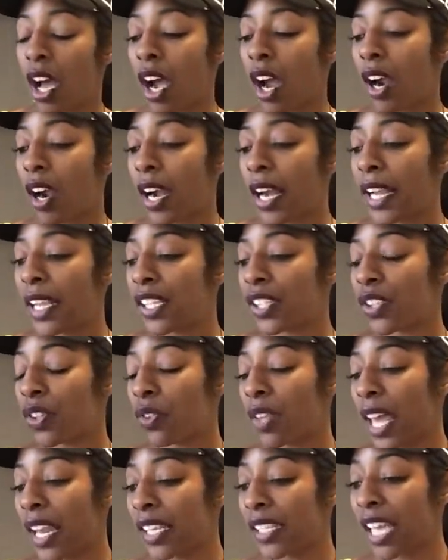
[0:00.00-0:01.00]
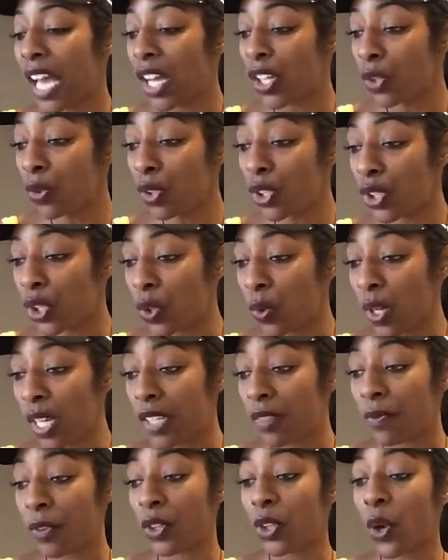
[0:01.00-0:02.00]
All right, so that is how you do
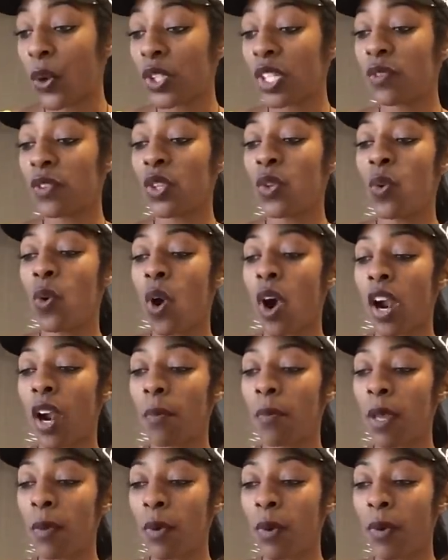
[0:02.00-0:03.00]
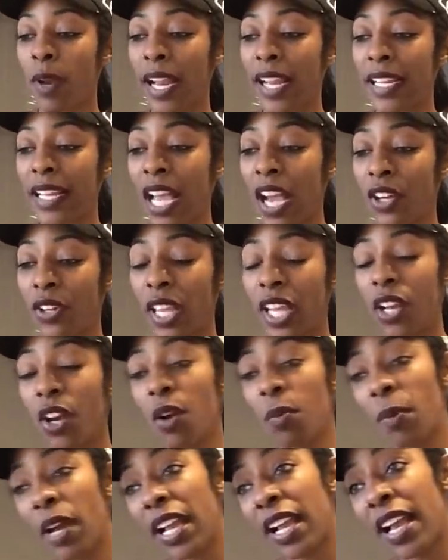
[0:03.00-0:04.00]
it. For those of you who are a member right now, you're like,
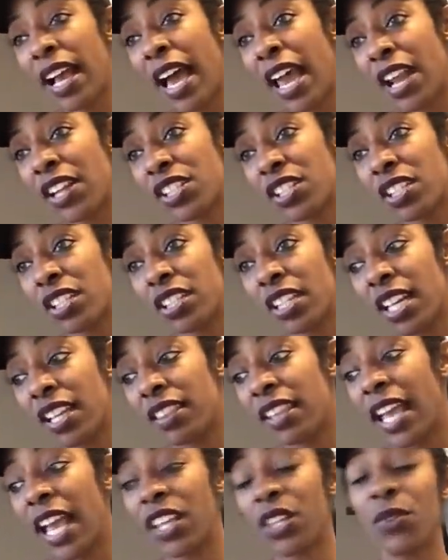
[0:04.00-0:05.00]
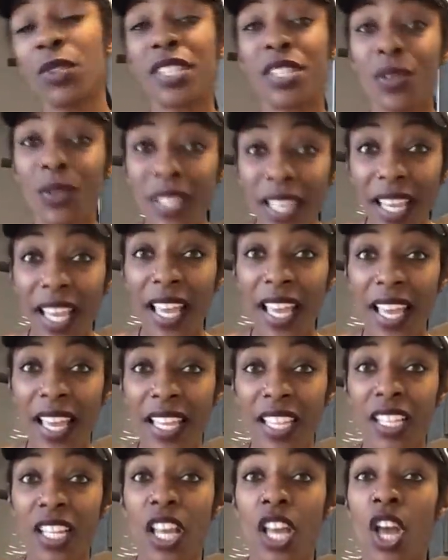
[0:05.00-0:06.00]
oh my God, I should have done that. You still
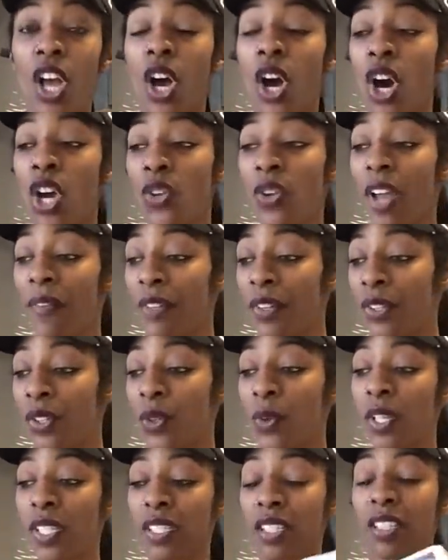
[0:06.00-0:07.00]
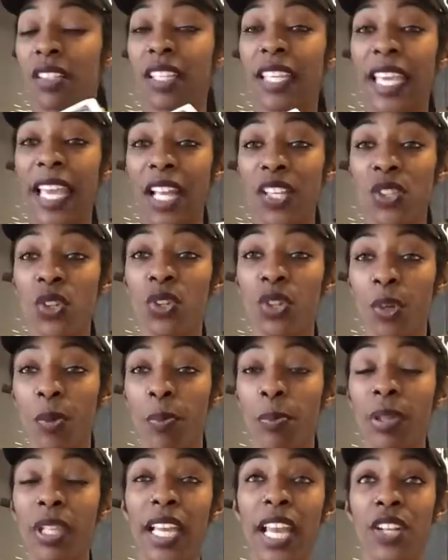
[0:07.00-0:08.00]
can. All you have to do is cancel your
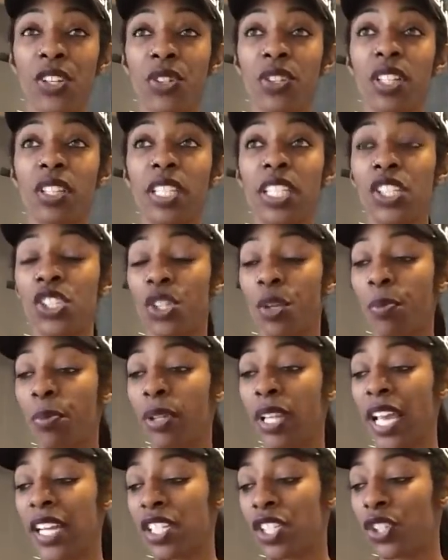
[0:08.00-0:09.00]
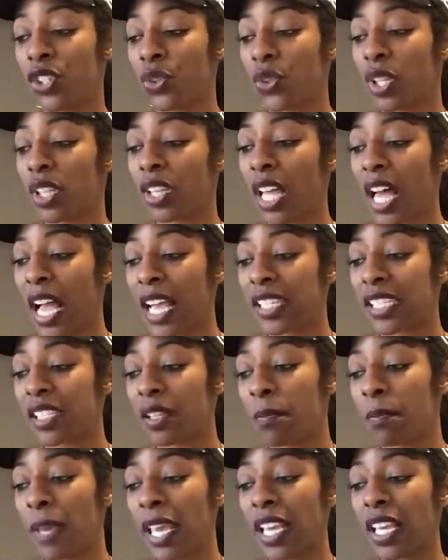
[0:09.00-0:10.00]
pledge or delete your pledge and utilize
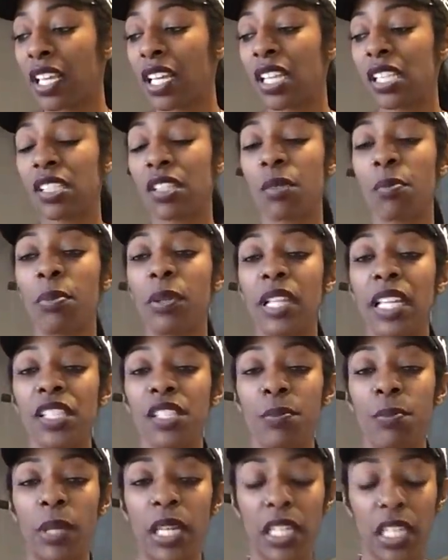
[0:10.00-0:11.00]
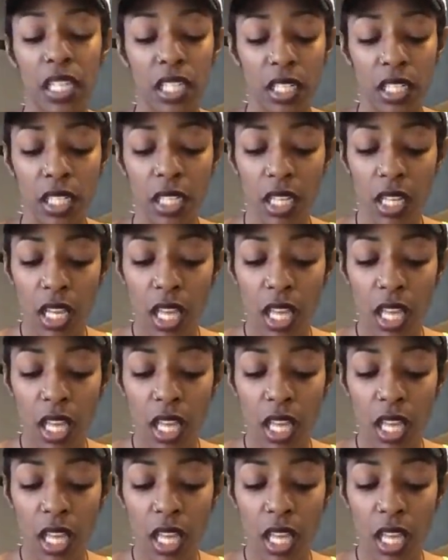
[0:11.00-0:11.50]
the make custom pledge button.